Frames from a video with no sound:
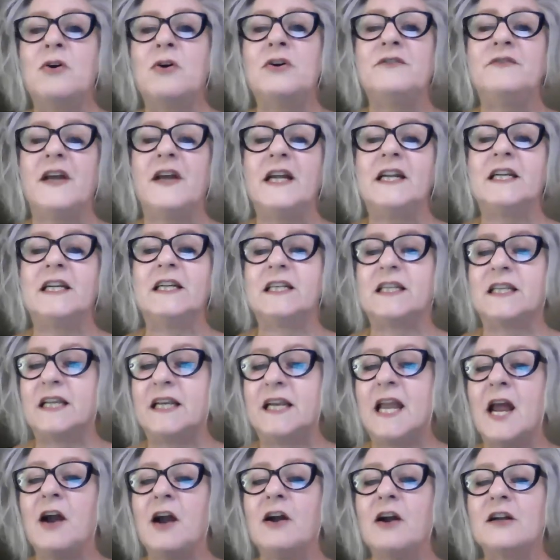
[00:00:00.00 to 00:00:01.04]
motivated in
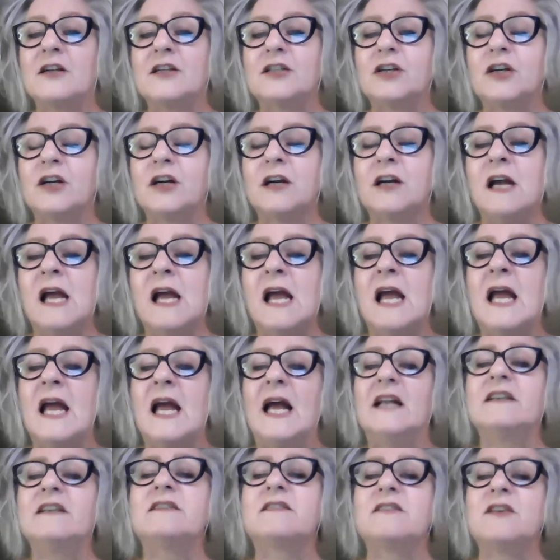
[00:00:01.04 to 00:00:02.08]
character
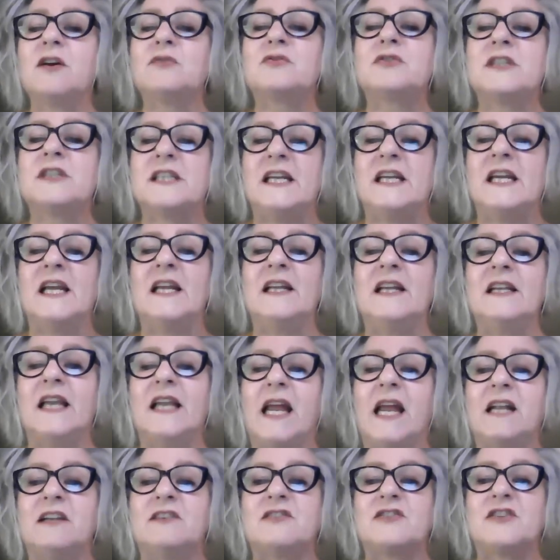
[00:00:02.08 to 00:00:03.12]
and socially
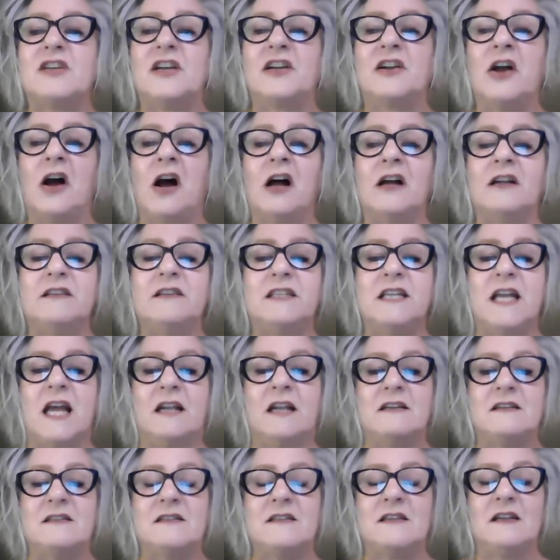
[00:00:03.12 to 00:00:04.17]
engaged in
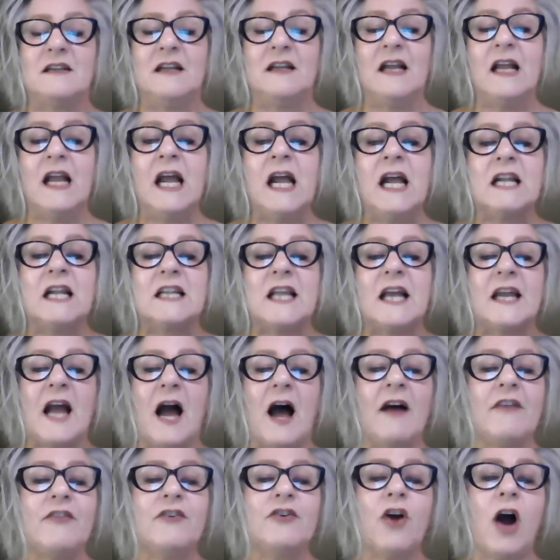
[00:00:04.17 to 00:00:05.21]
content. Like
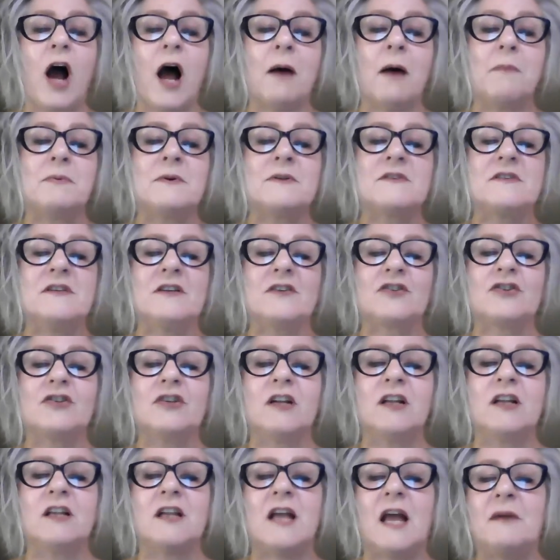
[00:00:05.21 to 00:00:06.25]
other
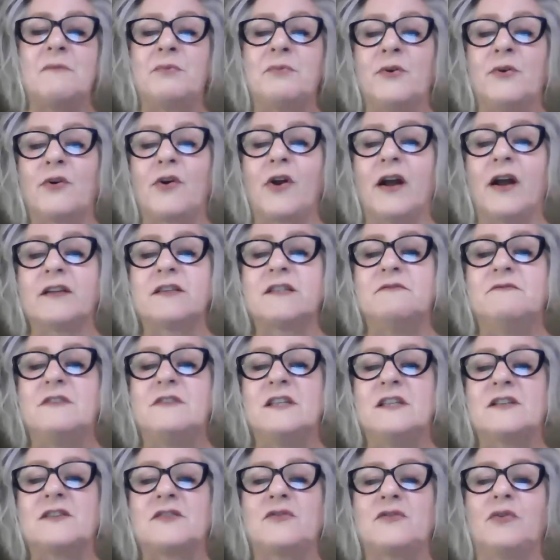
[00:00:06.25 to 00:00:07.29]
oppositional and progressive
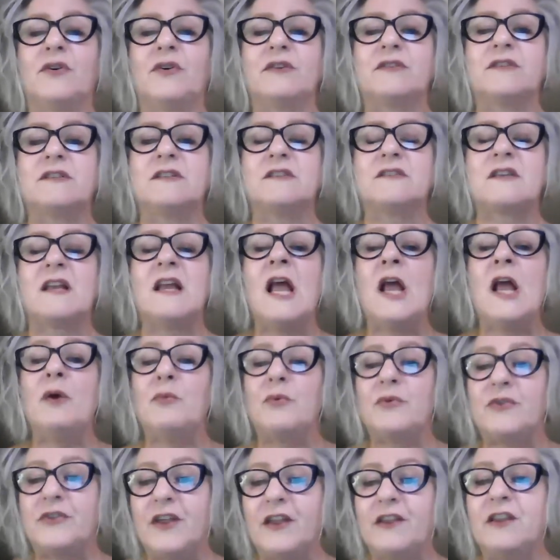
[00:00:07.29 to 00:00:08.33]
discourses
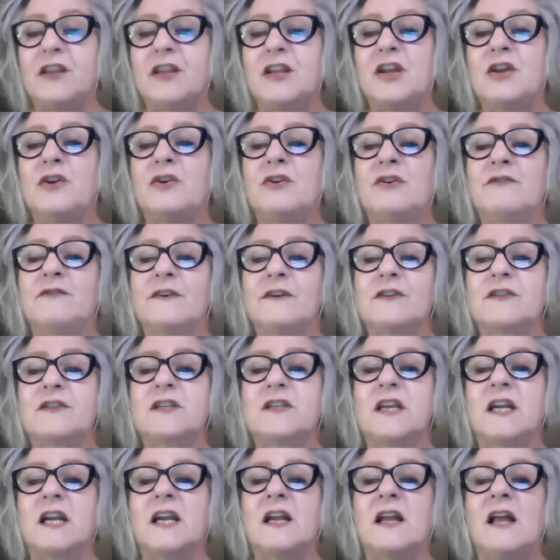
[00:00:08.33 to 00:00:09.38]
within the
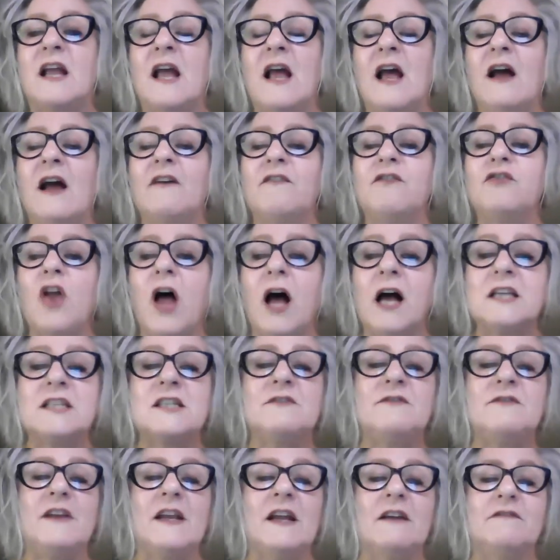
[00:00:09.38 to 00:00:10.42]
university,
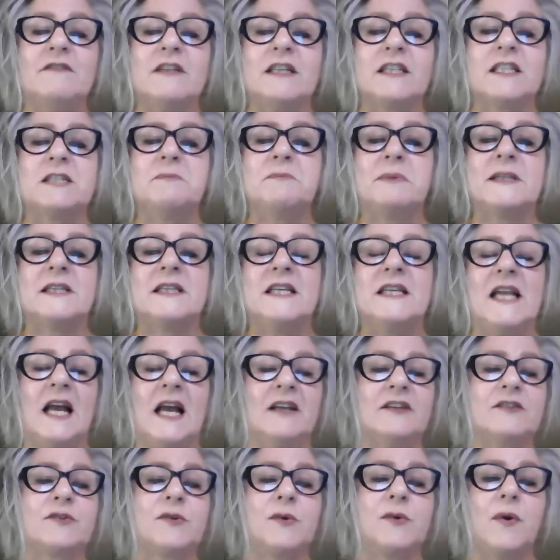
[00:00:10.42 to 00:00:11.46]
philosophy of disability
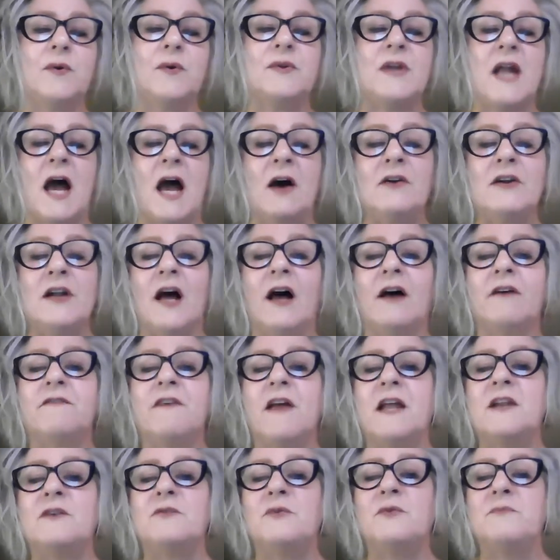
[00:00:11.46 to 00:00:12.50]
has grown out of
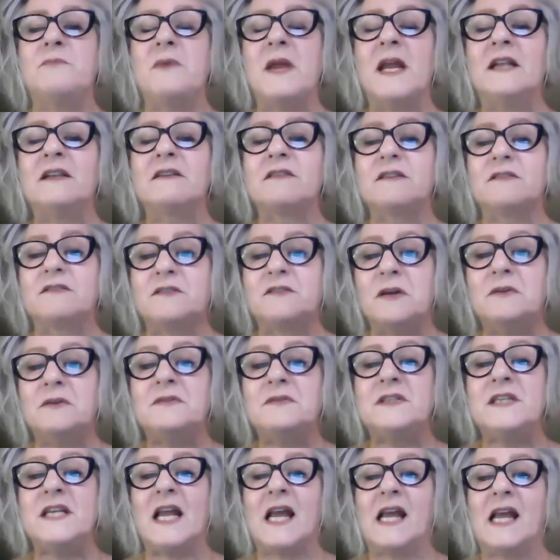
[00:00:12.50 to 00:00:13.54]
and remains
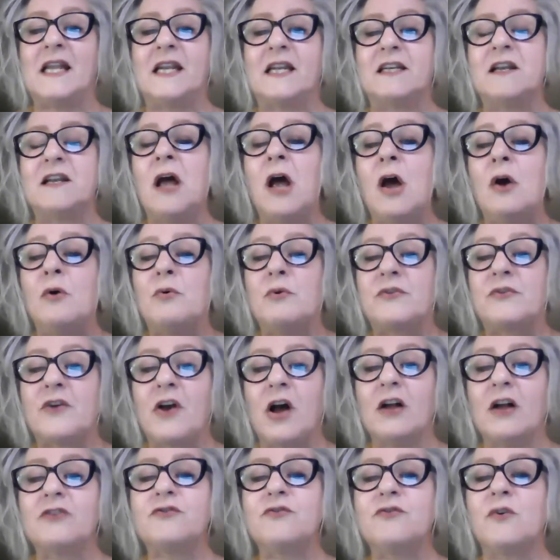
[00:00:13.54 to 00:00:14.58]
associated with
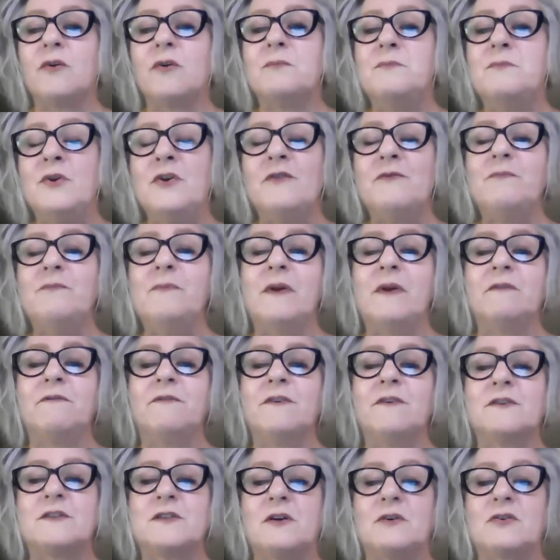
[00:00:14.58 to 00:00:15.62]
cultural movement for